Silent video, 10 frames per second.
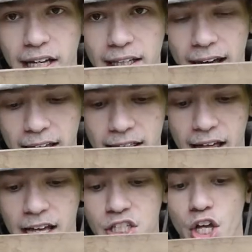it like
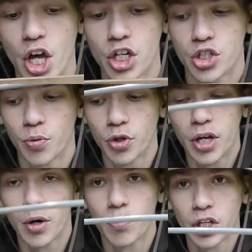this. So when you
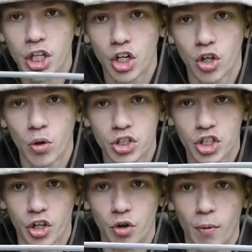get really close
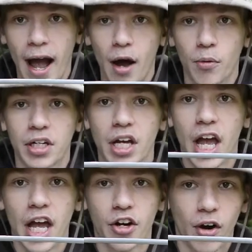to the ground
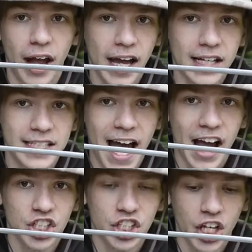and your hand's
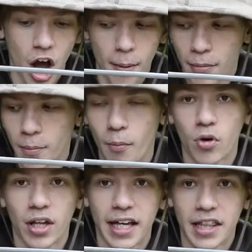actually up
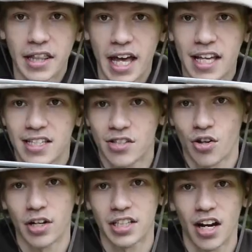more like this,
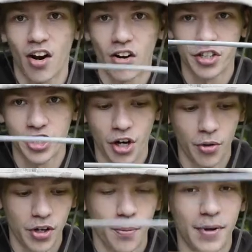sorry, it's kind of hard to show
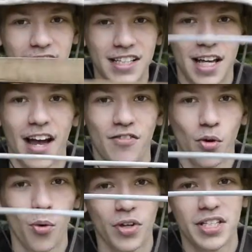here because I have to
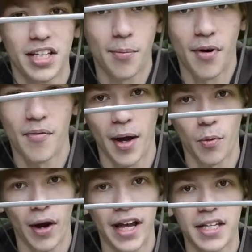hold this thing above my
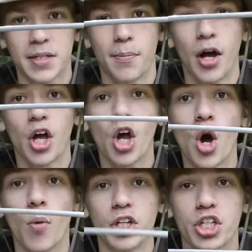waist, but
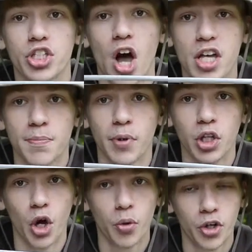when the saw is
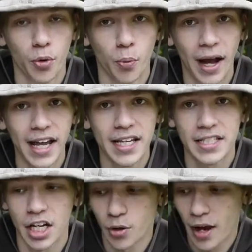below your
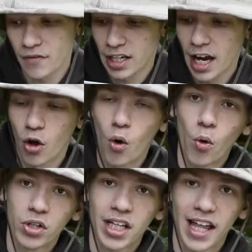waist and you have to kind of
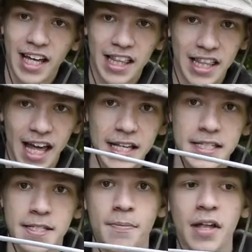hold it like this,